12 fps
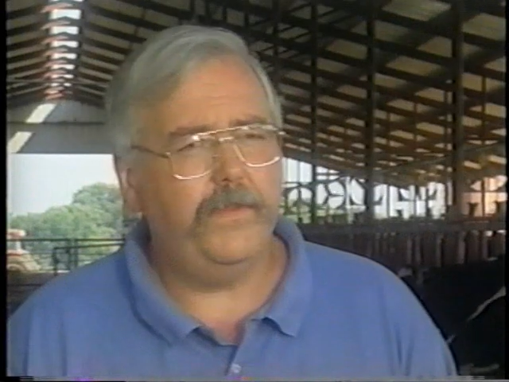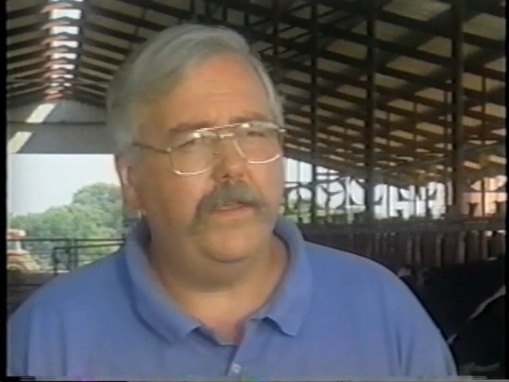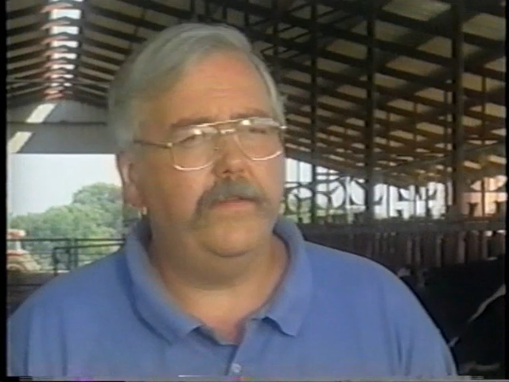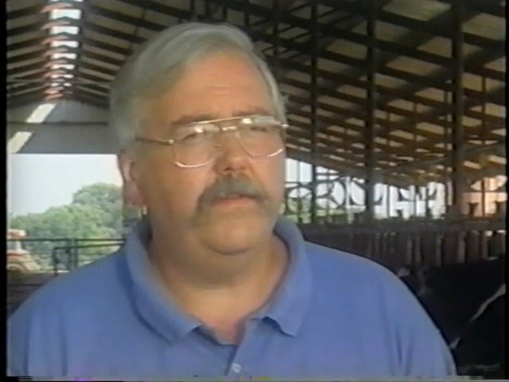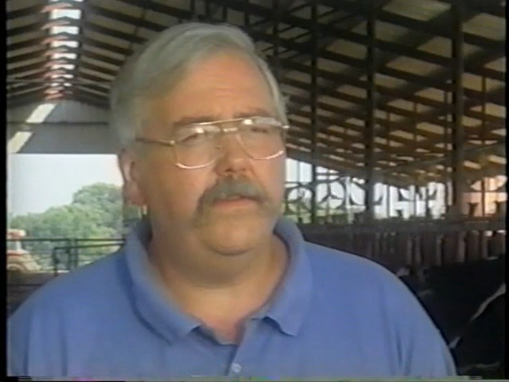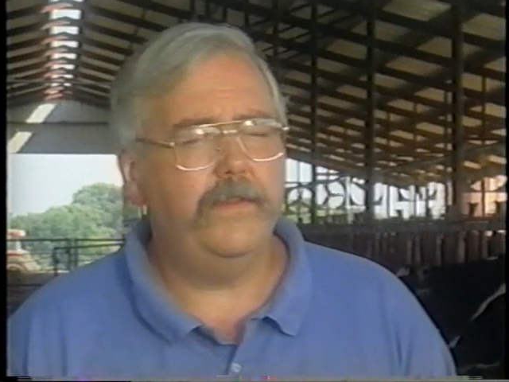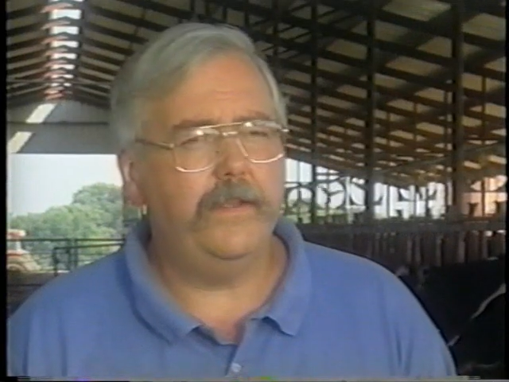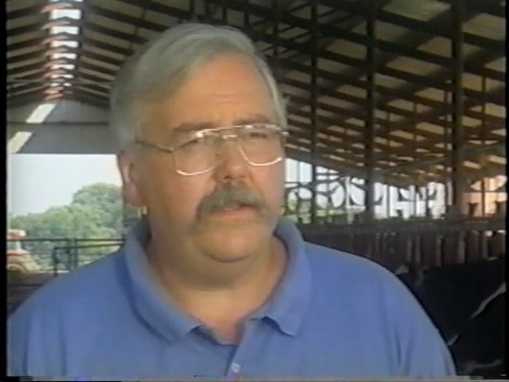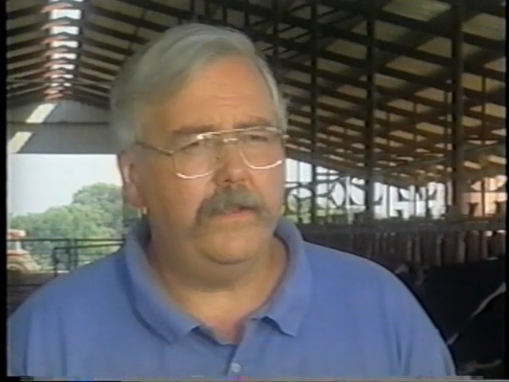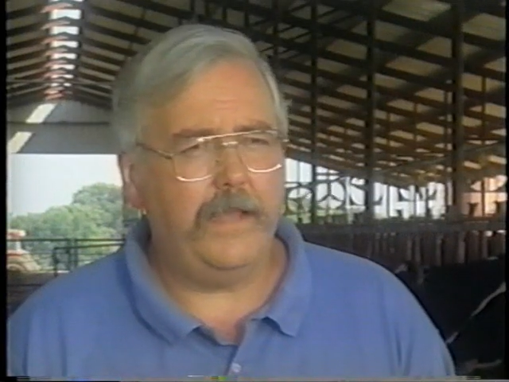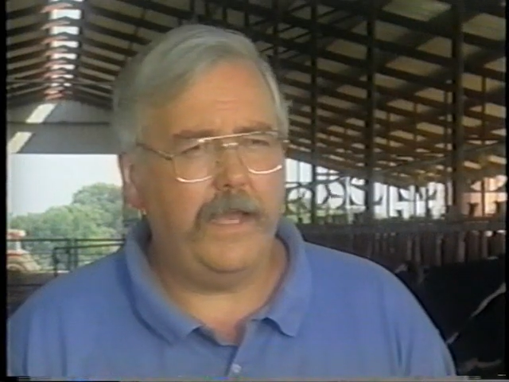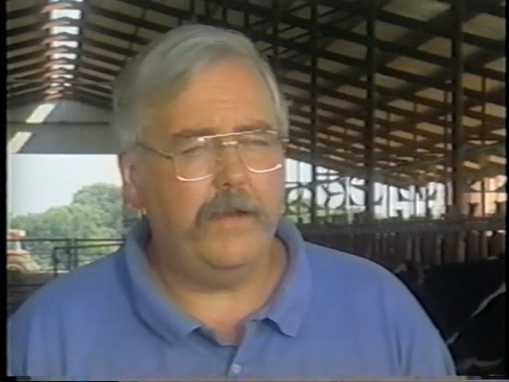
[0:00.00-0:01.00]
then,
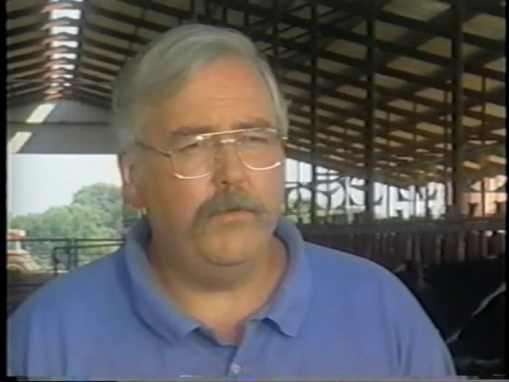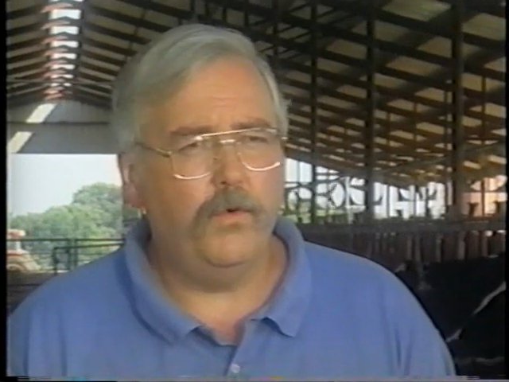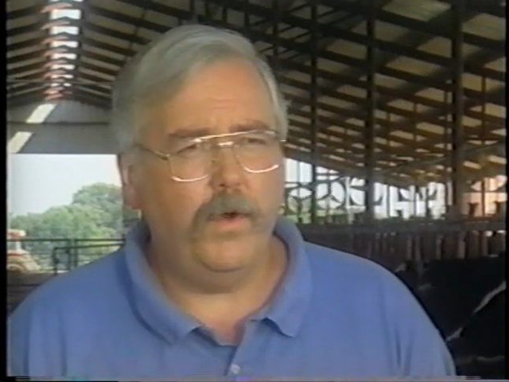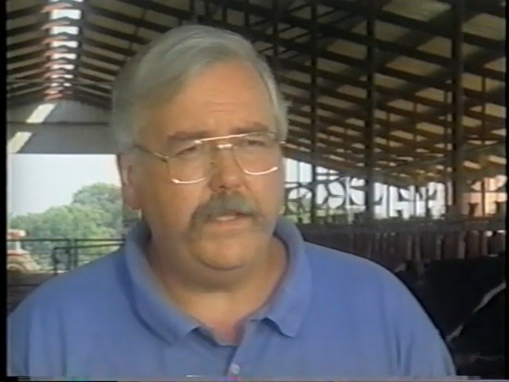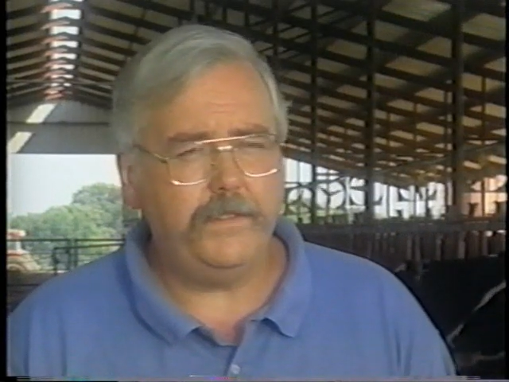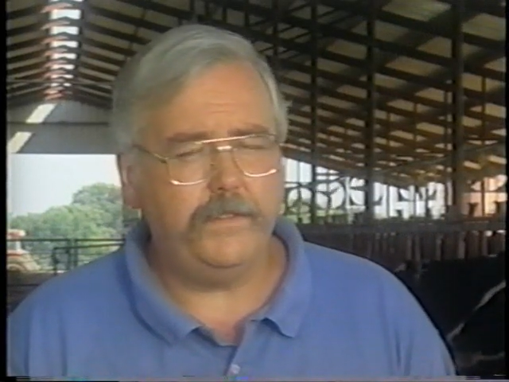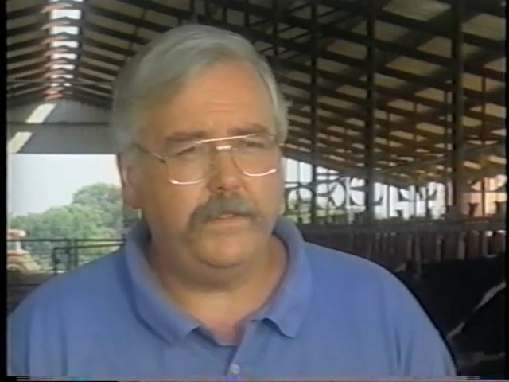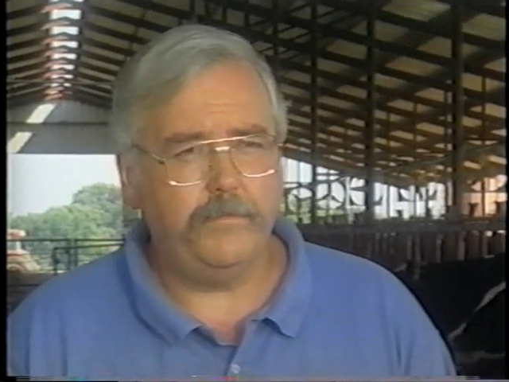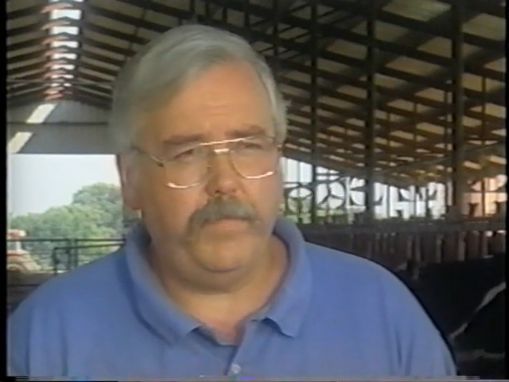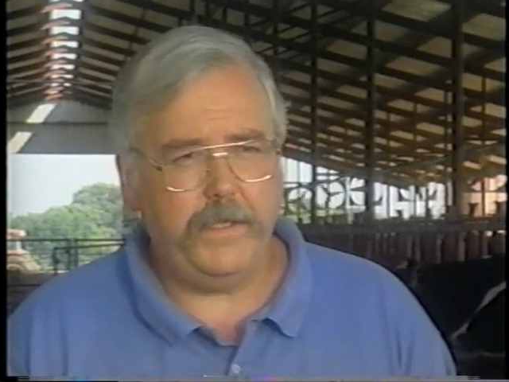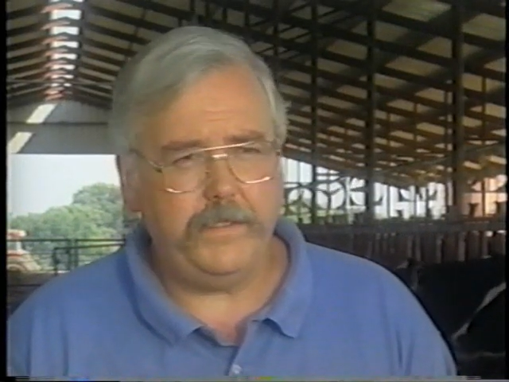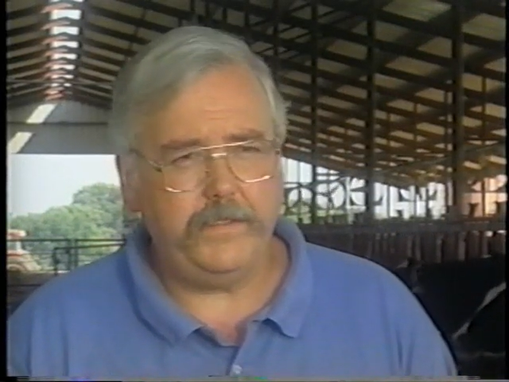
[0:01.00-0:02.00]
the animal waste is
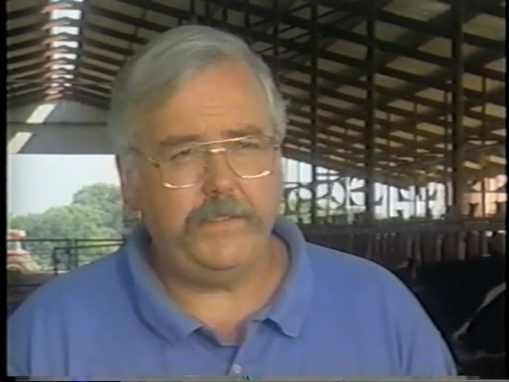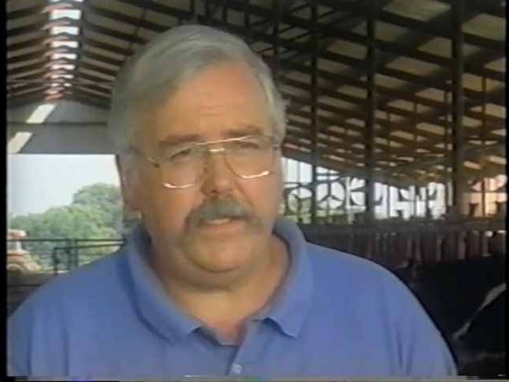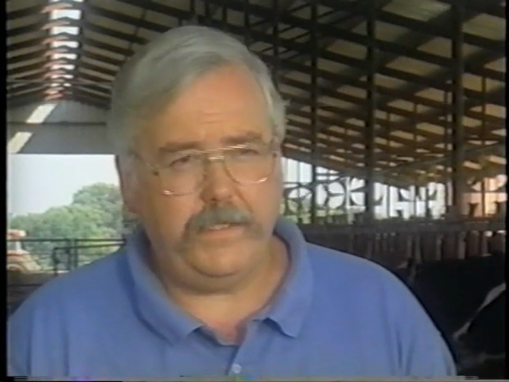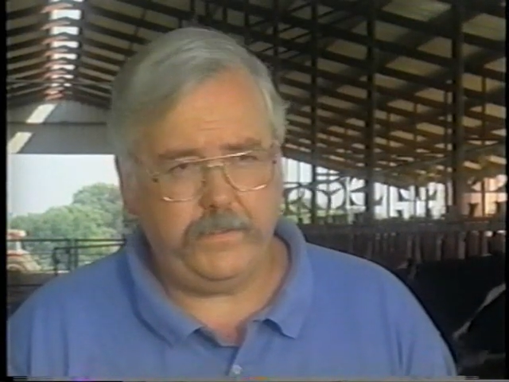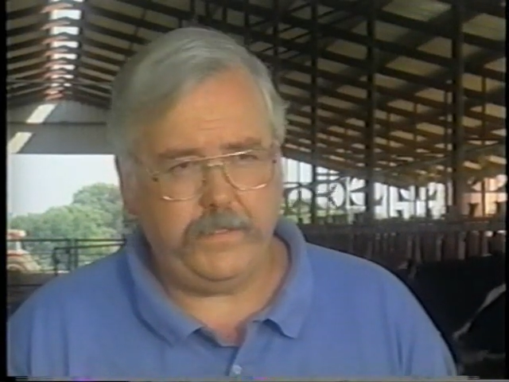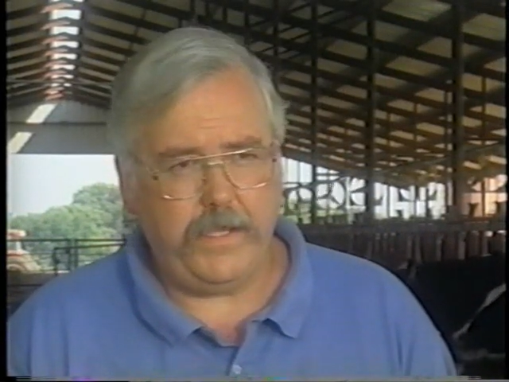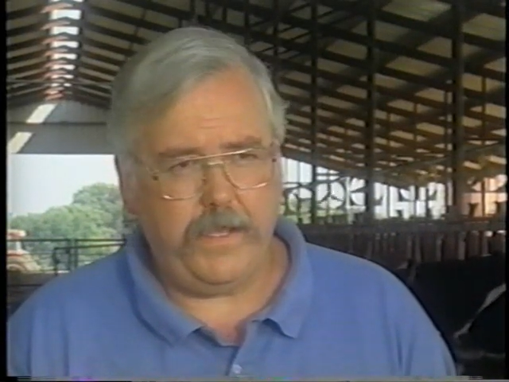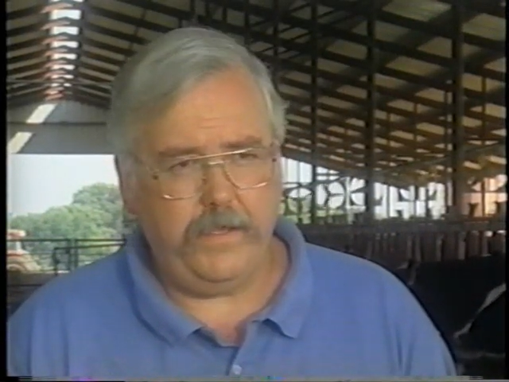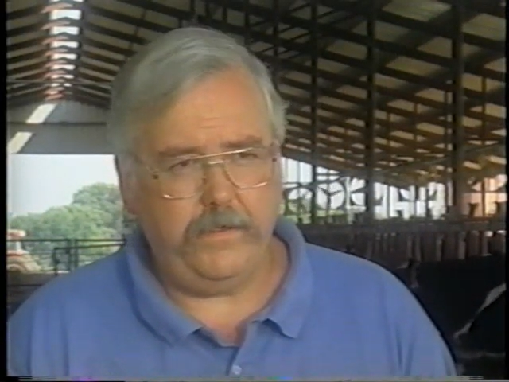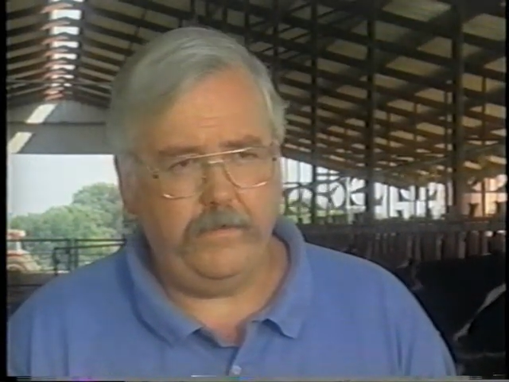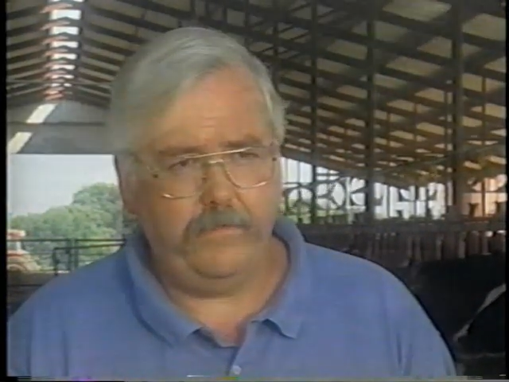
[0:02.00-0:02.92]
placed inside